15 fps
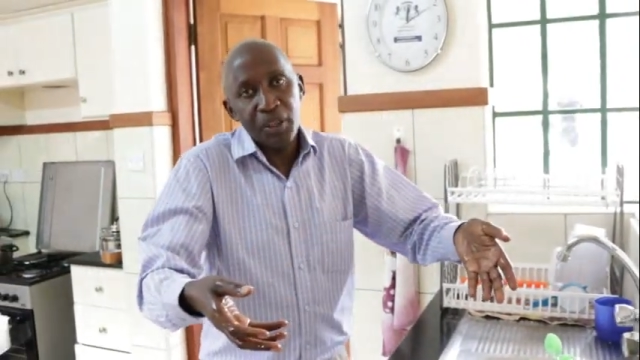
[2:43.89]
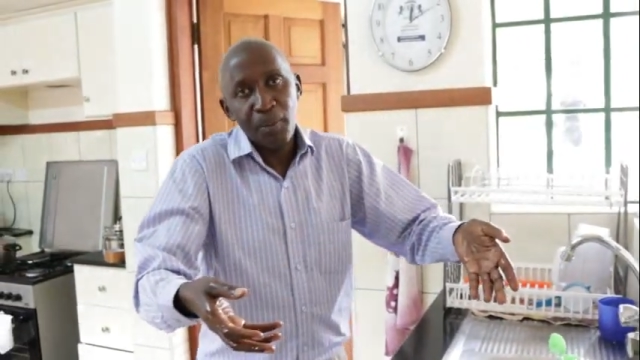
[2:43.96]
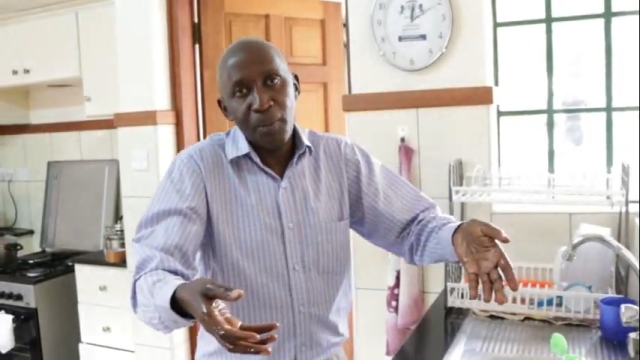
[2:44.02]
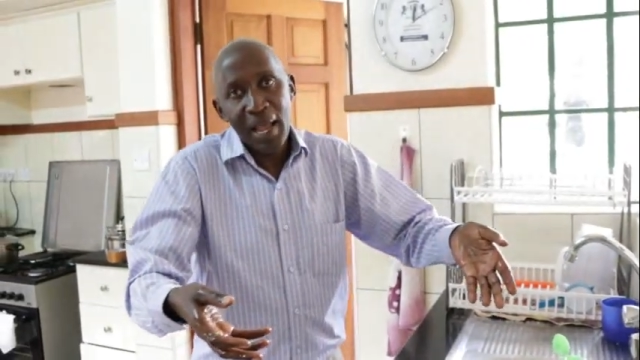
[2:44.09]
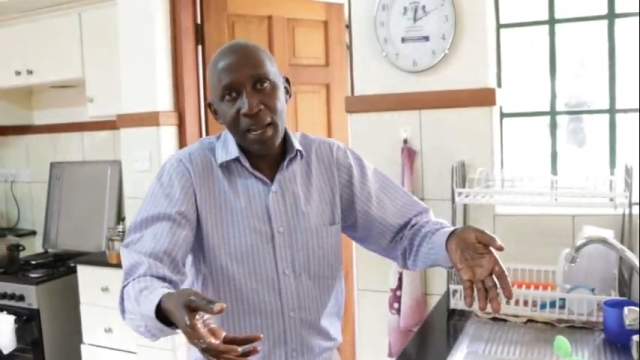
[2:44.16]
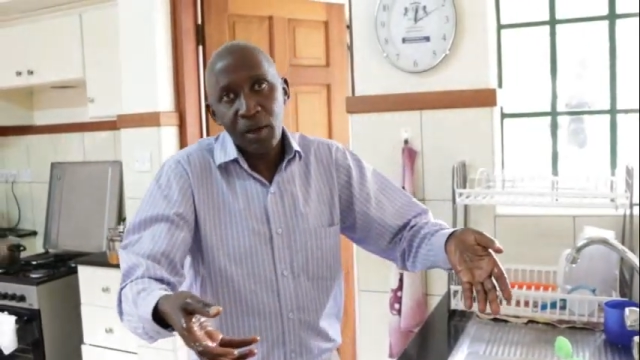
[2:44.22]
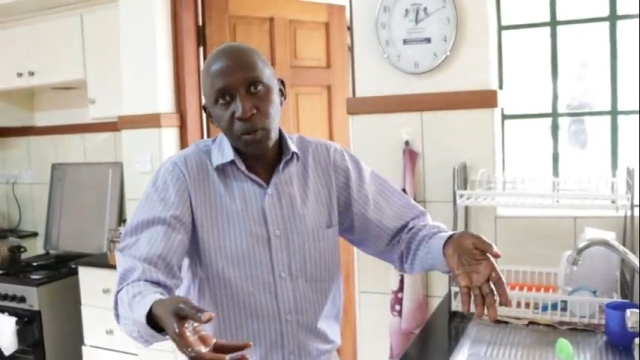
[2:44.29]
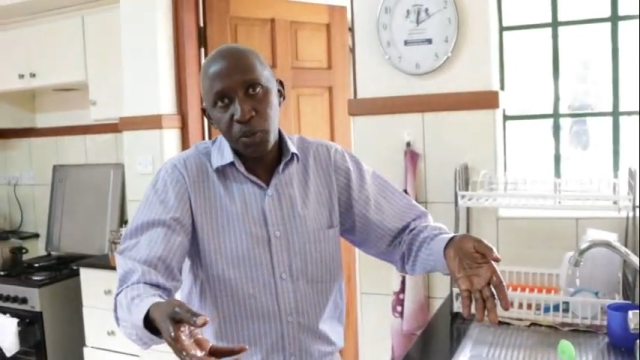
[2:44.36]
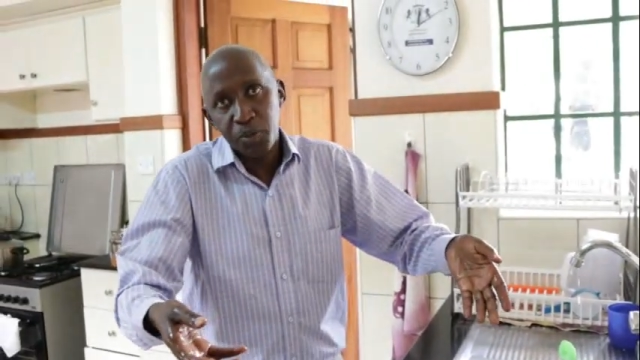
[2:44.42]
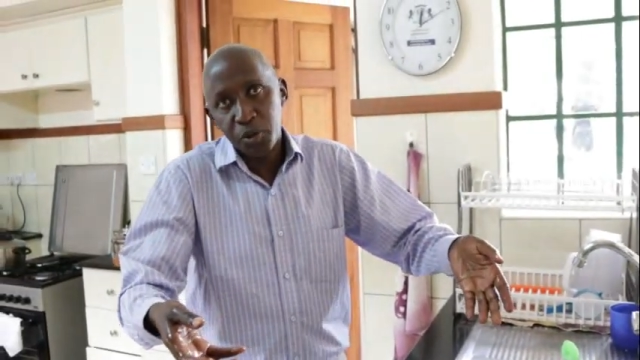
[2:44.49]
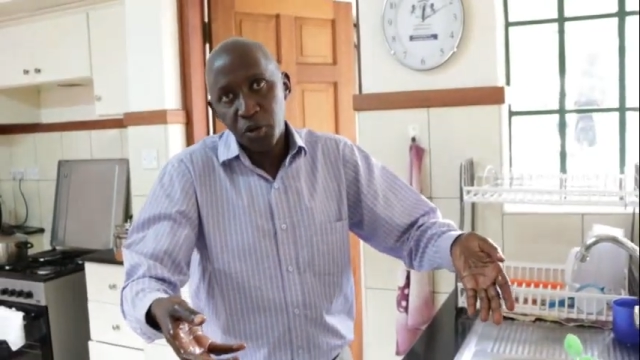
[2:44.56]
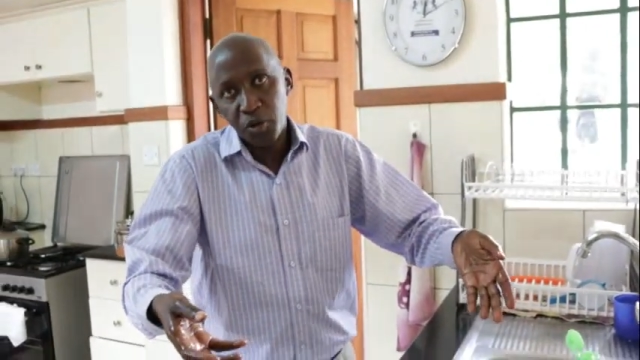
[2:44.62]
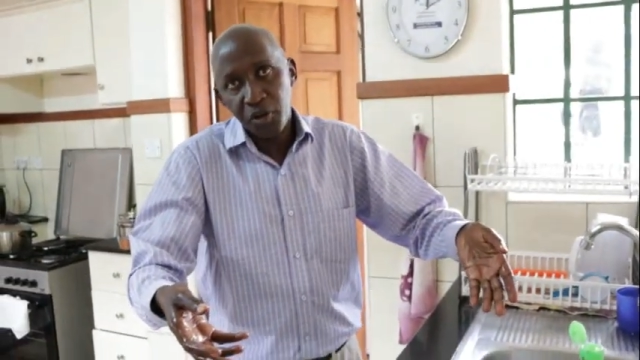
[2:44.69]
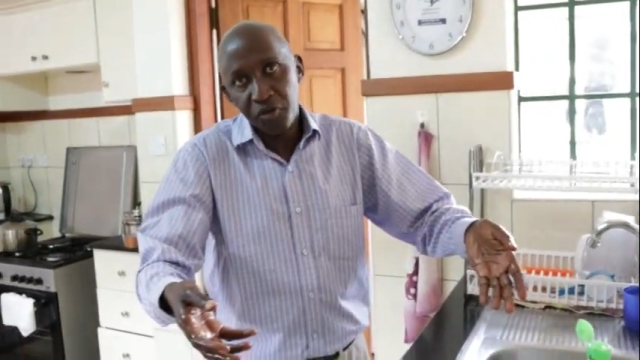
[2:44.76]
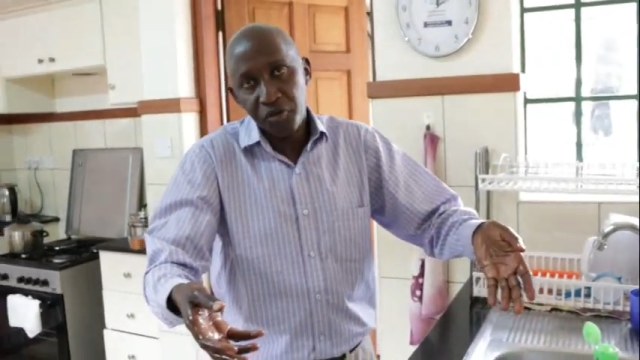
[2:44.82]
the
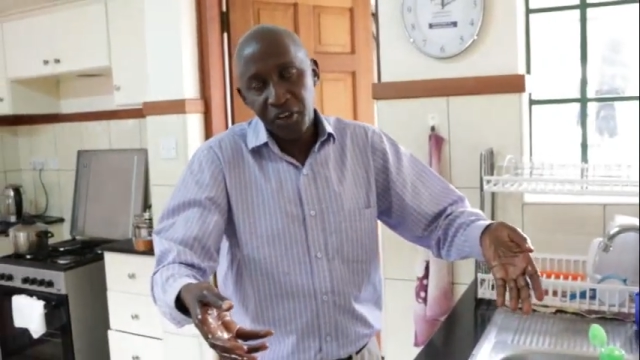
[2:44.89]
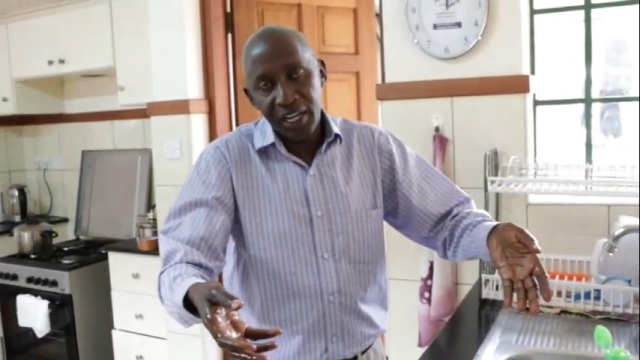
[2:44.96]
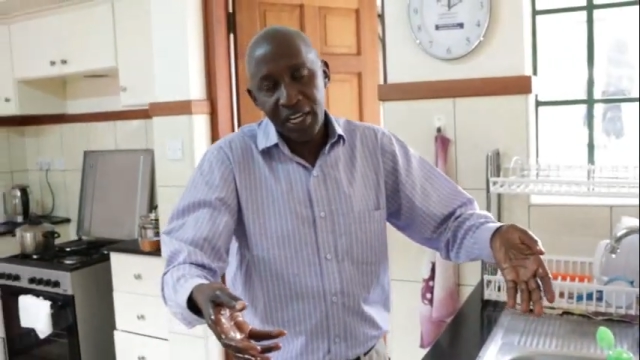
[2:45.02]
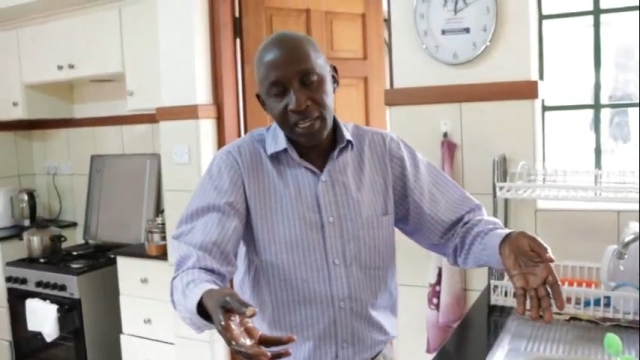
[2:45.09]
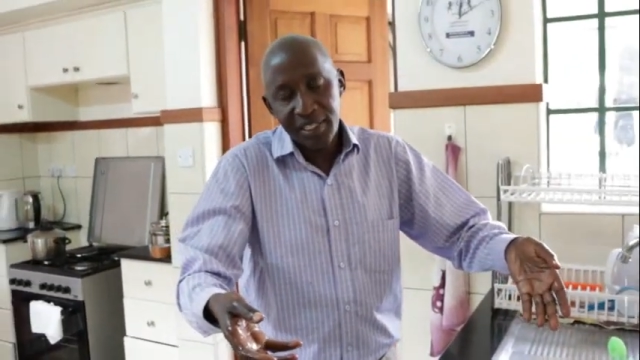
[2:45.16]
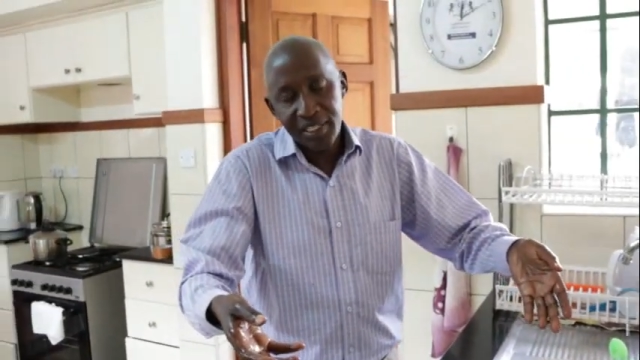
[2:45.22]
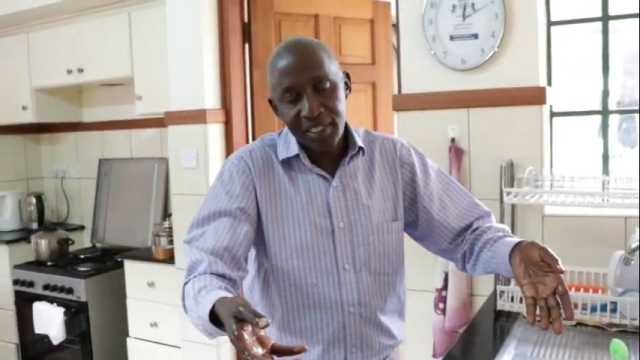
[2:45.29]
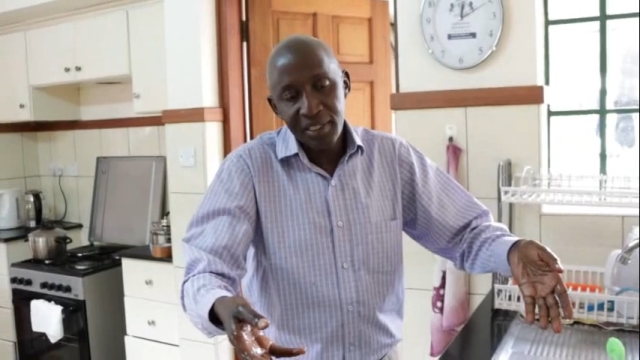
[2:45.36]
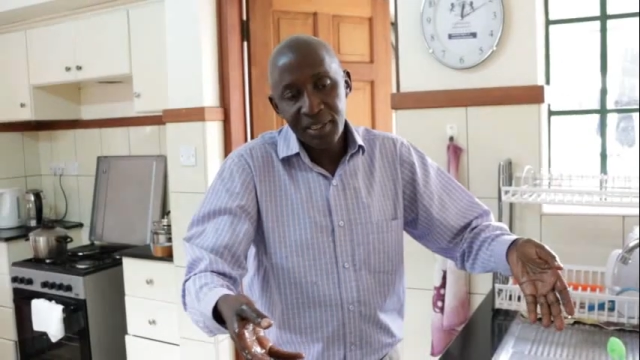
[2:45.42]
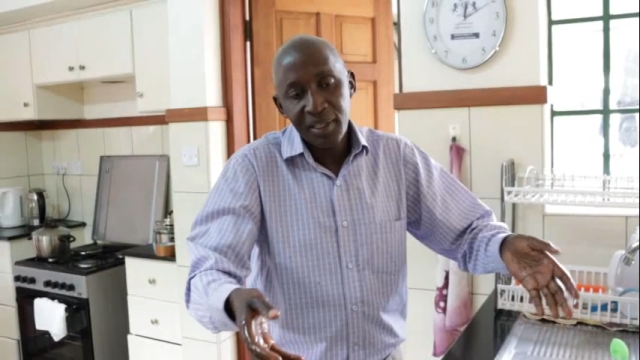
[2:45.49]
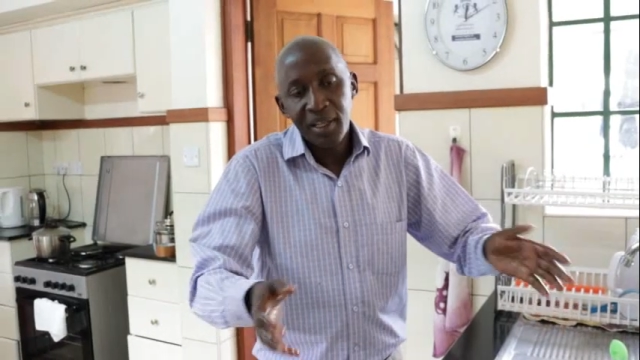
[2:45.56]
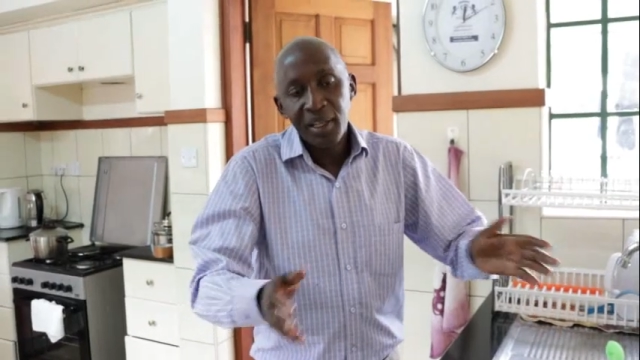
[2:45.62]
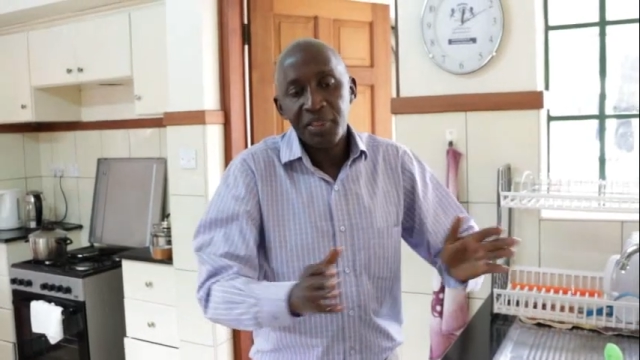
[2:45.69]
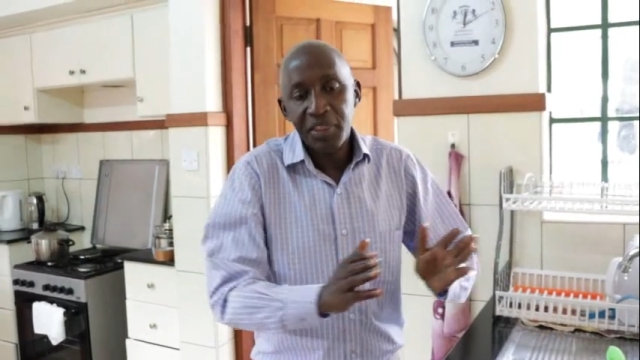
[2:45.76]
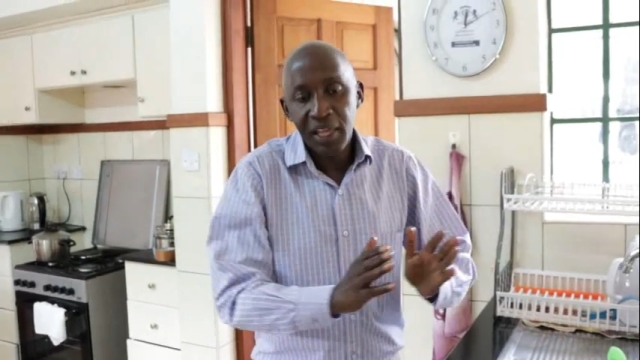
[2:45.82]
microbes on your fingers.
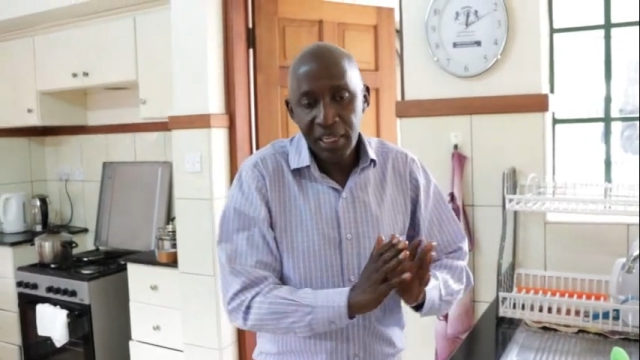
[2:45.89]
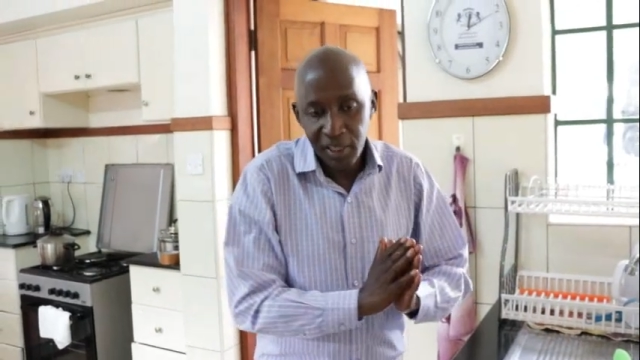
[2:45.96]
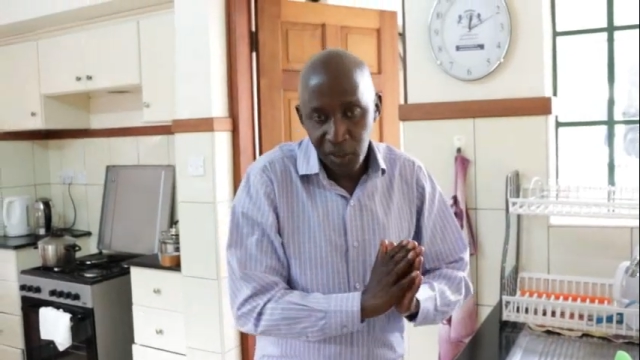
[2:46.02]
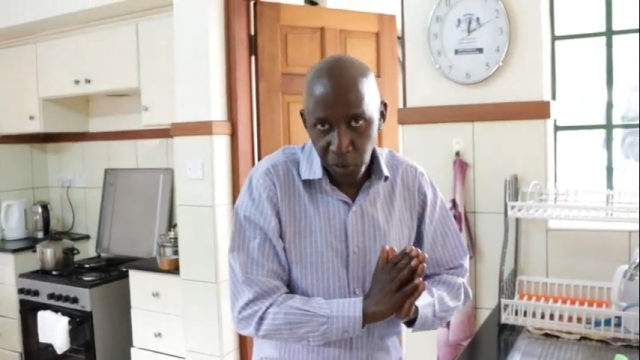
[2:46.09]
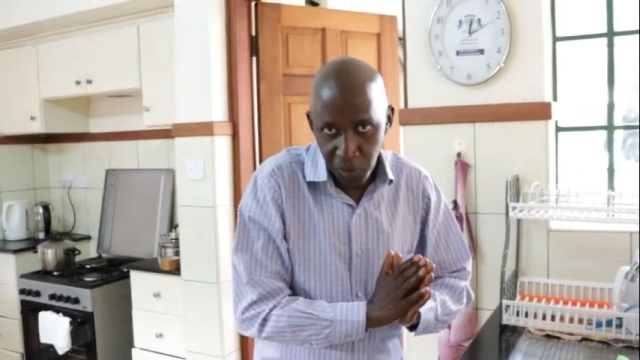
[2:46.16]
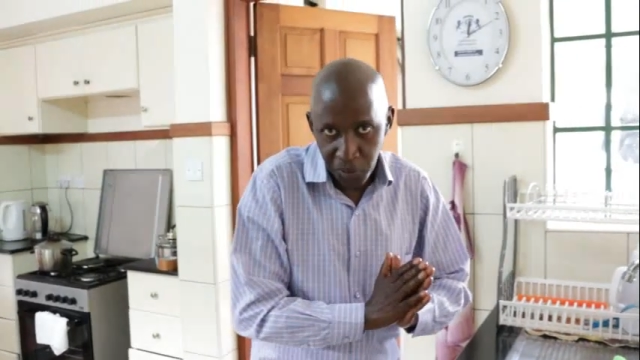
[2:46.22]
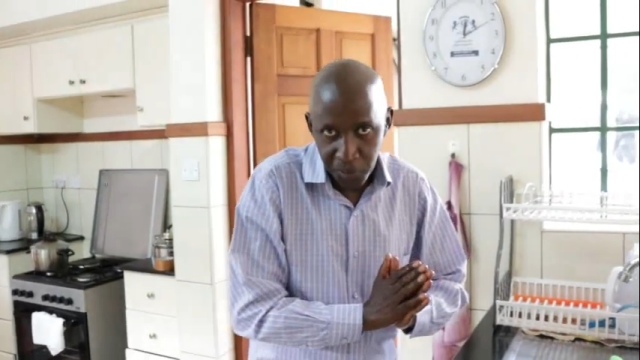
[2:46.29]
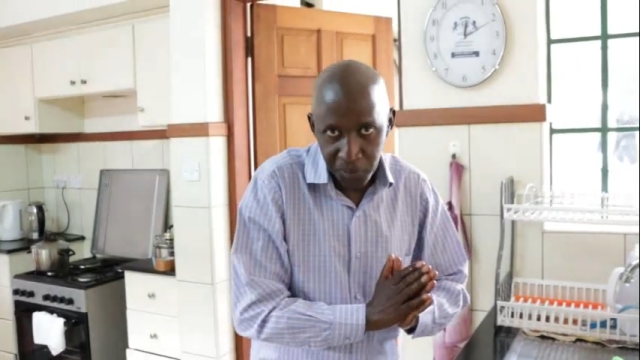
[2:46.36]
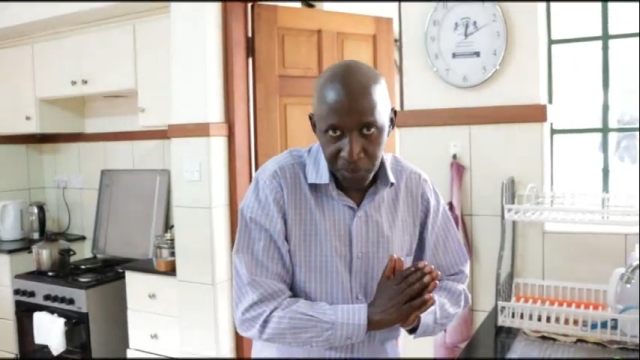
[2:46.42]
Thank you.